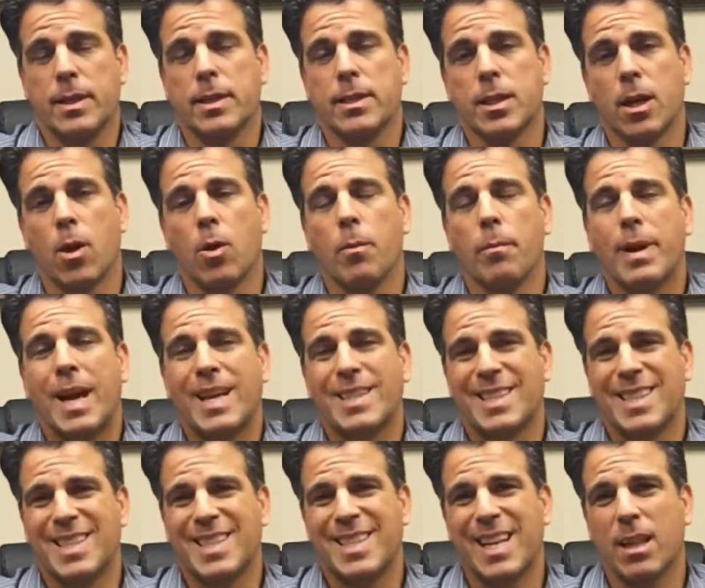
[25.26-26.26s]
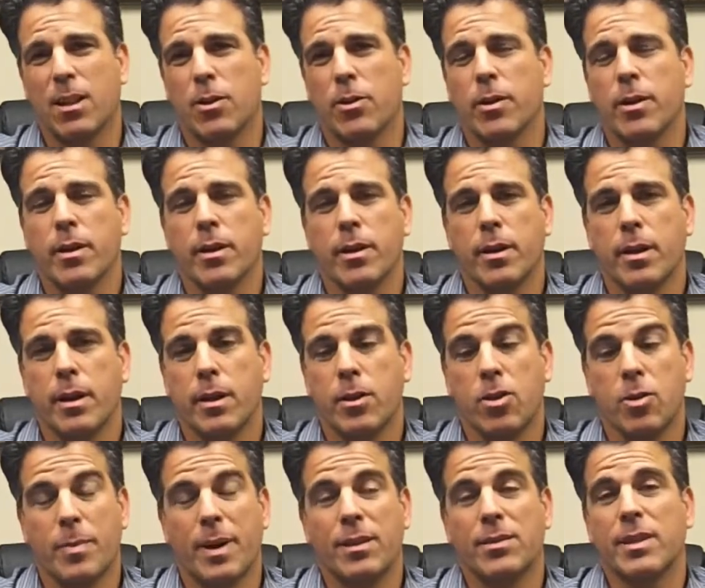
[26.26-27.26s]
So as a seller,
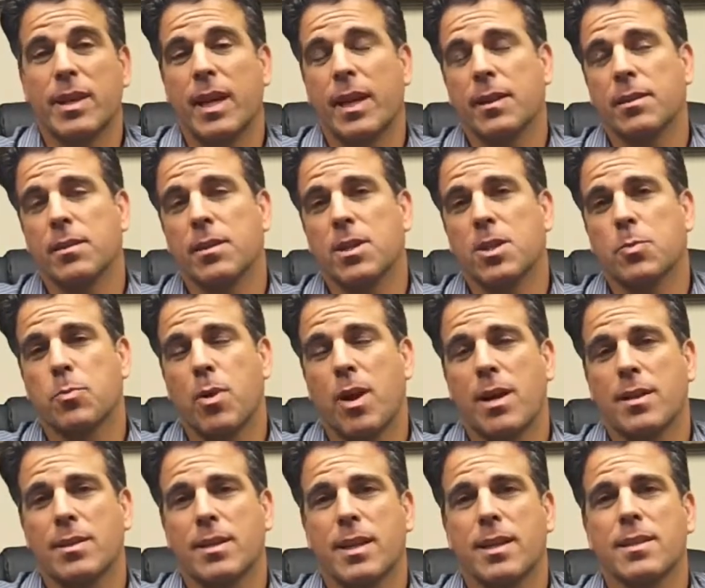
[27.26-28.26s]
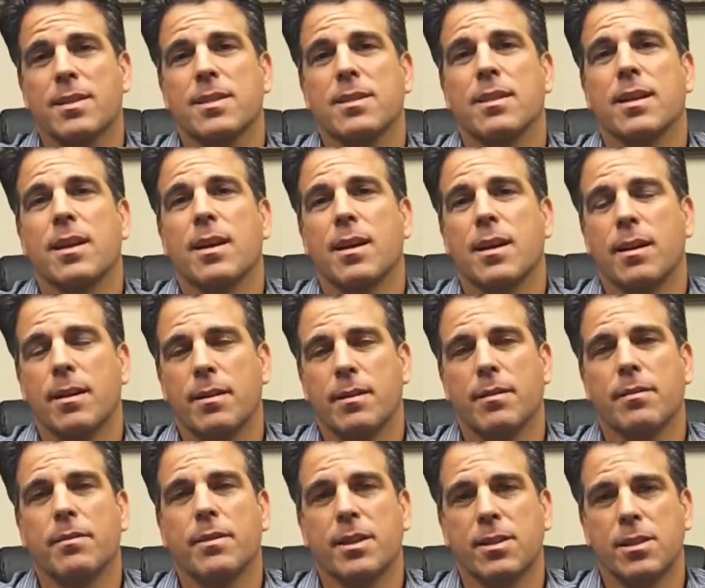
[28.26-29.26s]
you're about to get into this process.
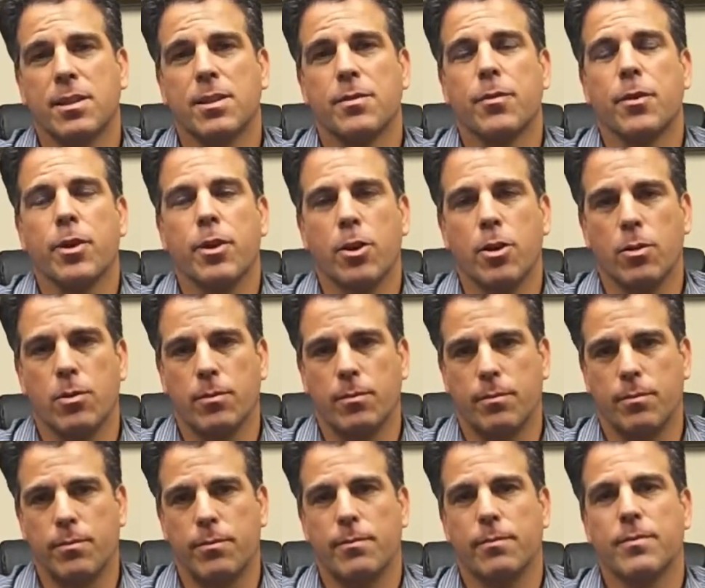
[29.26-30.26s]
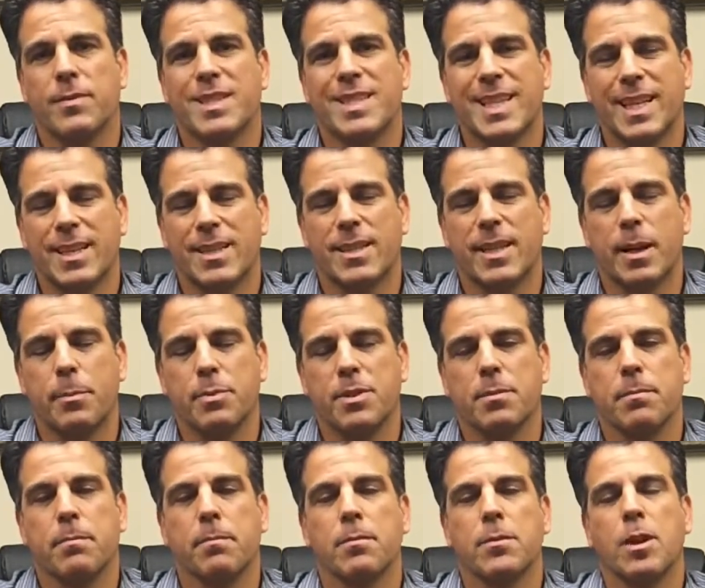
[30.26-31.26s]
This is for you. 6
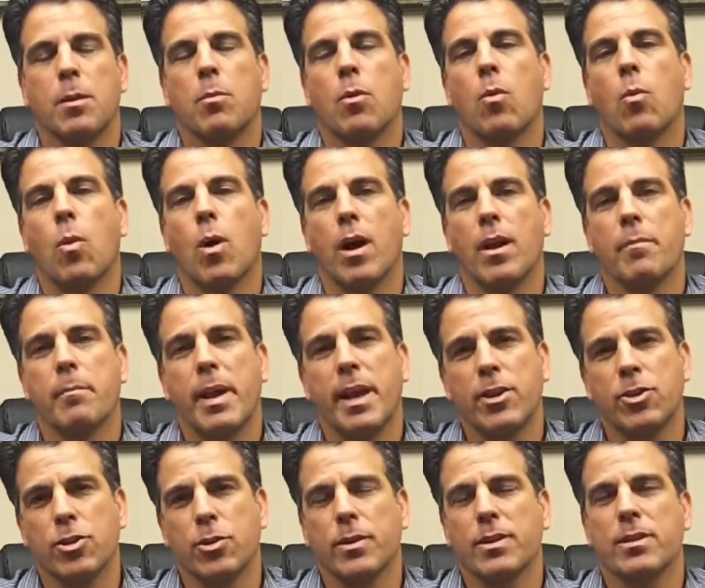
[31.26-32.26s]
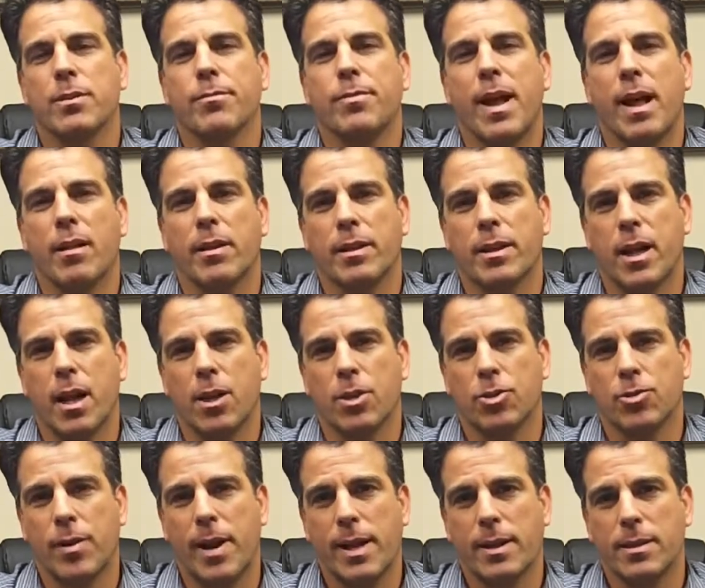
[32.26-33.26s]
tips. Number 1, make sure it's a valid
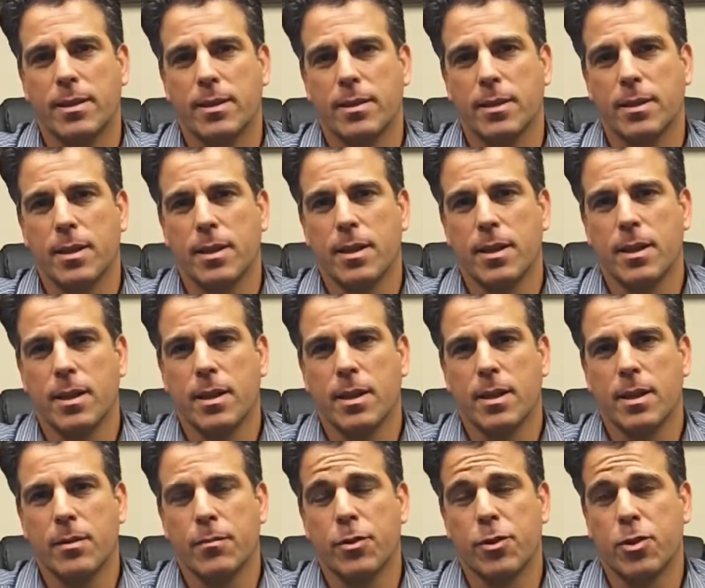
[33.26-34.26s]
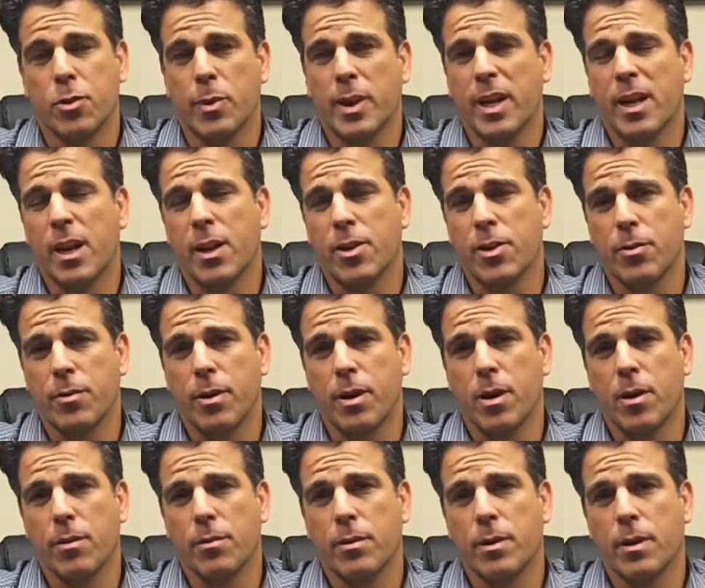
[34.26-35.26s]
contract. If you're doing it on your
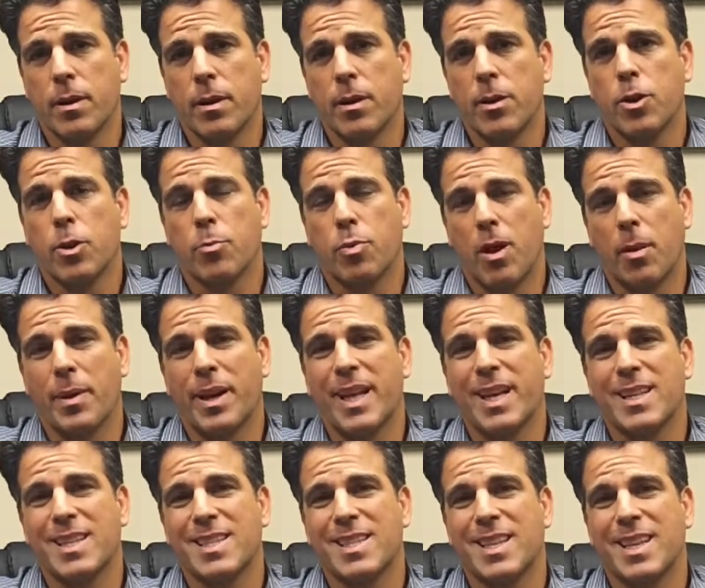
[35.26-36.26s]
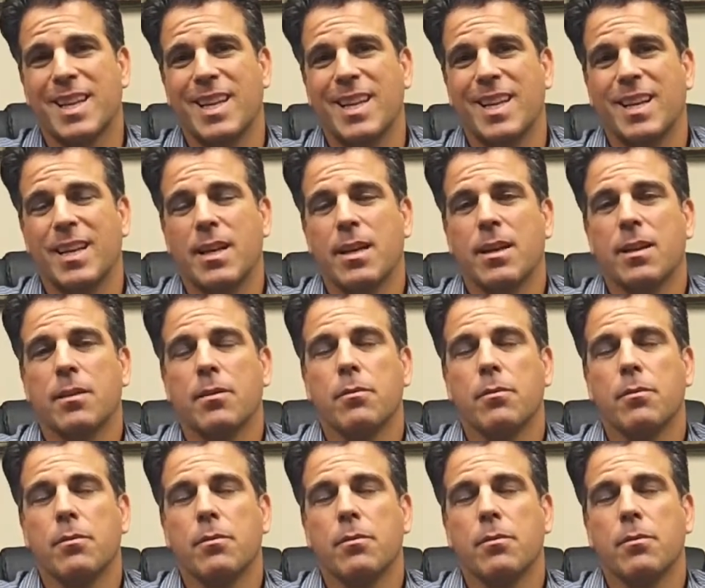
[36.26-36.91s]
own, you're probably going to see